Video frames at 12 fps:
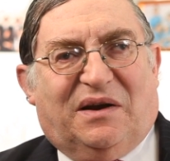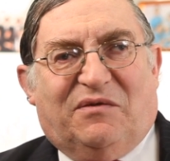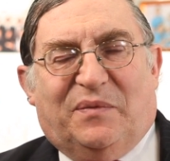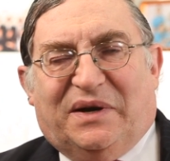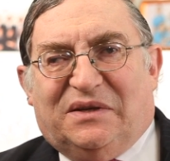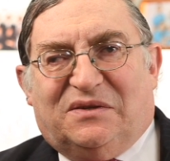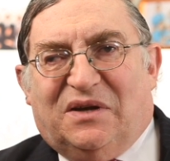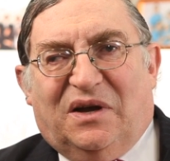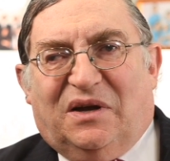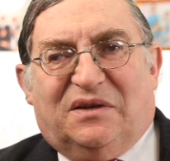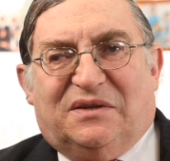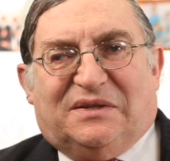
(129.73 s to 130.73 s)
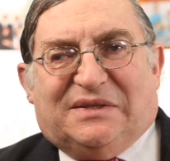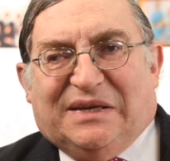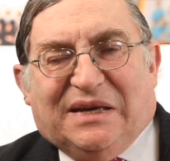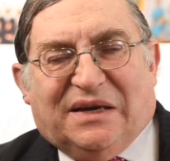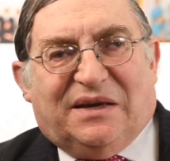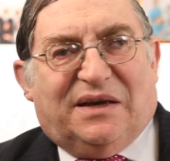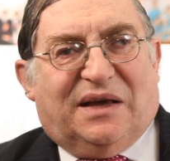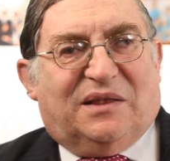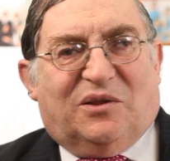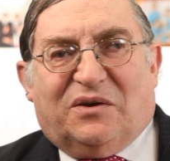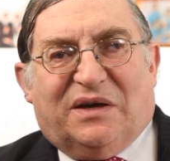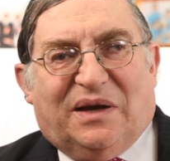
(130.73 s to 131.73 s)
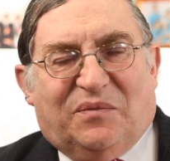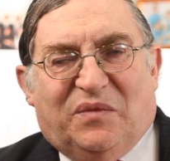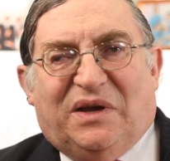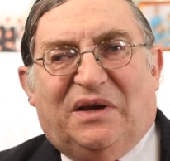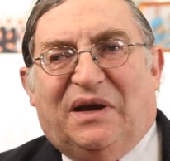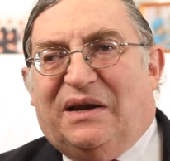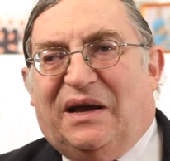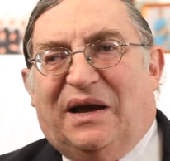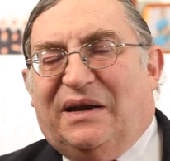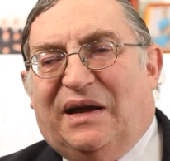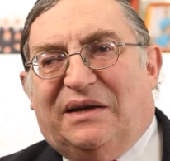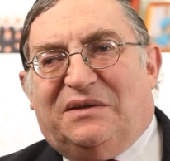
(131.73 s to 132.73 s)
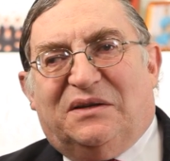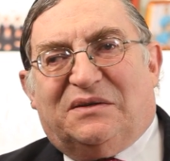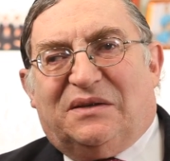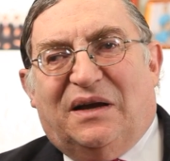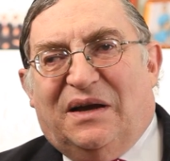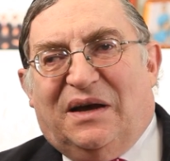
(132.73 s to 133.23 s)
Everybody's singing and looking at me, and I'm just